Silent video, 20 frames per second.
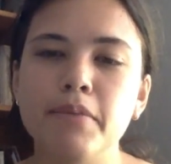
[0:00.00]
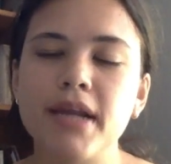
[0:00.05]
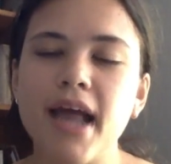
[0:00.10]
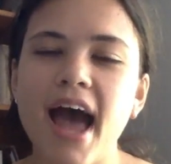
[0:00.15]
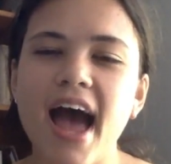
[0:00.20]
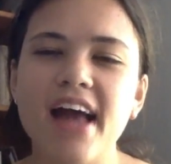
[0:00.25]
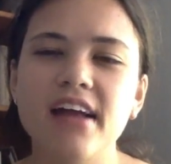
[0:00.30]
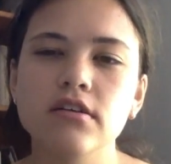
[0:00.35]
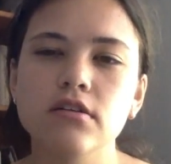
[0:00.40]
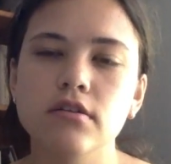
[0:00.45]
But
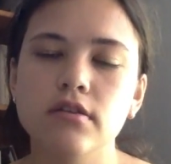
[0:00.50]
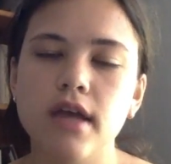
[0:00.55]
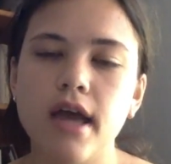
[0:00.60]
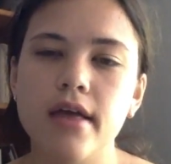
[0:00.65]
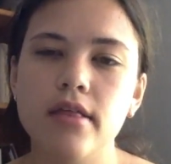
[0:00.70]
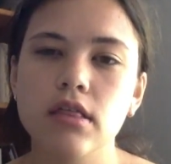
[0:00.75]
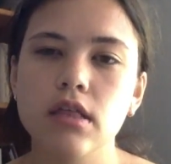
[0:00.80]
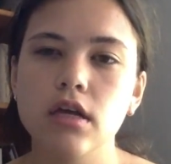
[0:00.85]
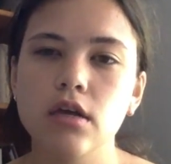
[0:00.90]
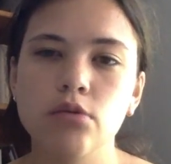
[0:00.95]

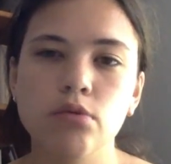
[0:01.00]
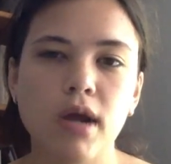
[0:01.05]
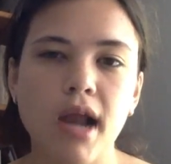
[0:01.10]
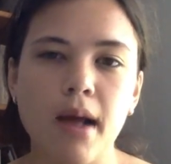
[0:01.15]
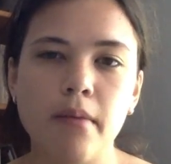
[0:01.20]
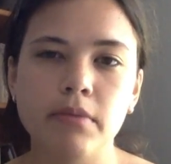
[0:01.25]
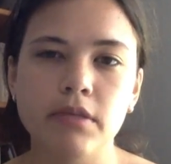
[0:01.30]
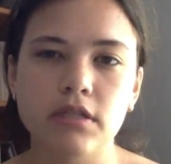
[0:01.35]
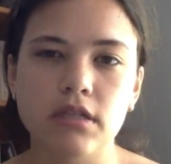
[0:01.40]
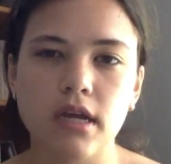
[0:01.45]
I think what
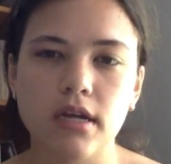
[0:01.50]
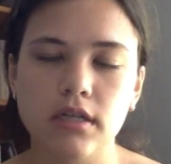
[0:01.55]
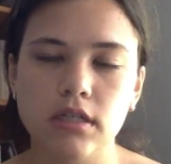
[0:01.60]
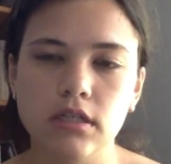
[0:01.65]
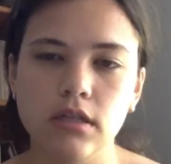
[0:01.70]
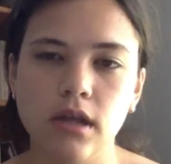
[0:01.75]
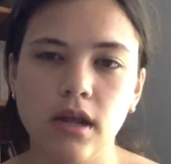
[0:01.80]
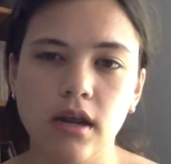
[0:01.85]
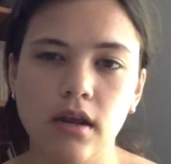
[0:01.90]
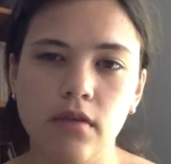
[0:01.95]
happens in
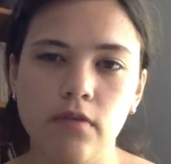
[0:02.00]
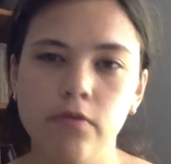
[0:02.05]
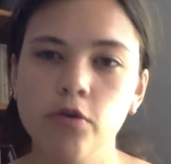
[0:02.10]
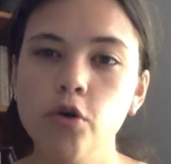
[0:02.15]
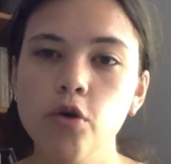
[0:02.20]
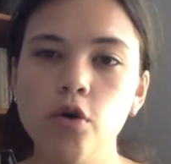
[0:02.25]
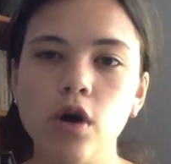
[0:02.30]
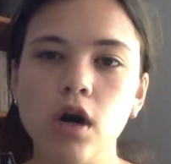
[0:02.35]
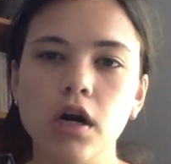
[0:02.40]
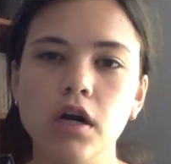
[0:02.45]

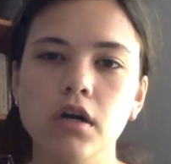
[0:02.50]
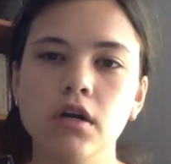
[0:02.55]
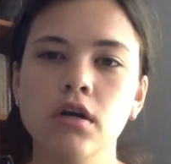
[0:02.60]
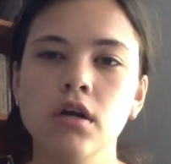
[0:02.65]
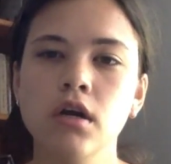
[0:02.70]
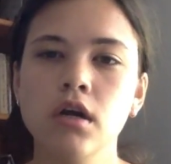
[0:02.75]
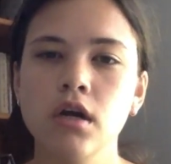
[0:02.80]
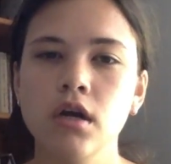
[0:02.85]
1984,